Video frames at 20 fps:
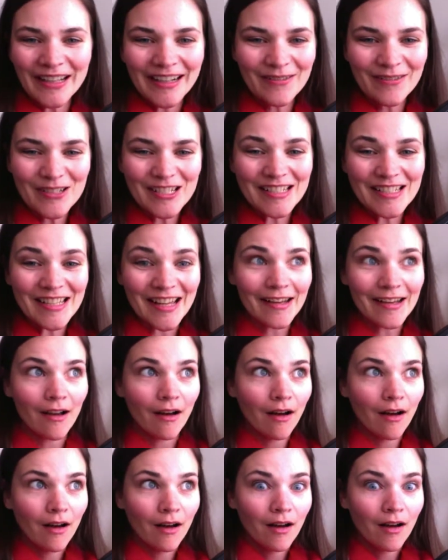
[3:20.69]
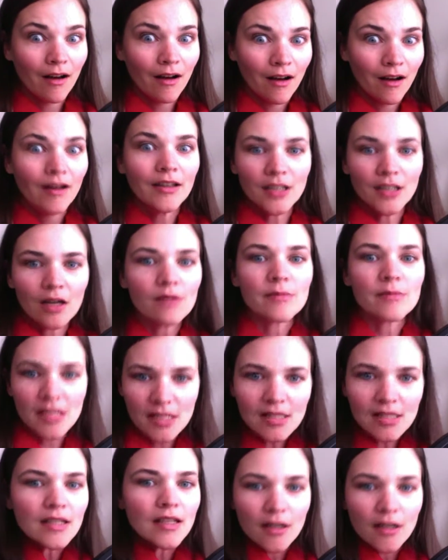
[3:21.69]
And it was just like, I'm
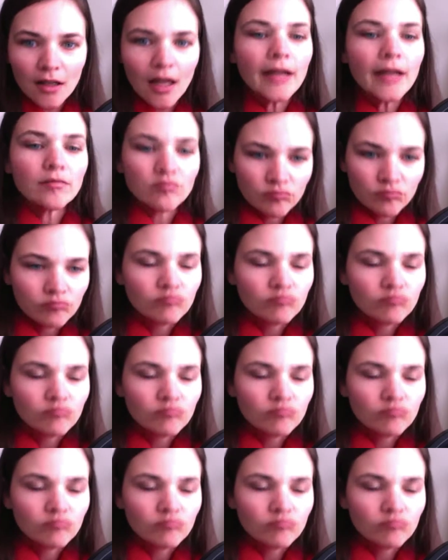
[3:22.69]
just sitting there like,